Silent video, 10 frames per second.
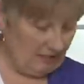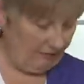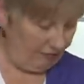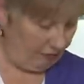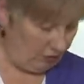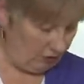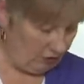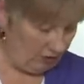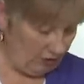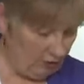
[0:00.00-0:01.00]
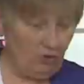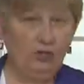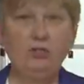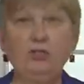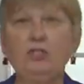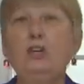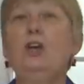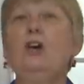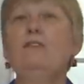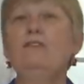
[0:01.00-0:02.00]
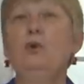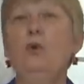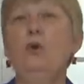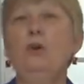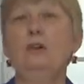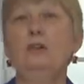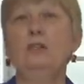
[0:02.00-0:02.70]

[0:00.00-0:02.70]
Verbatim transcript: different solutions for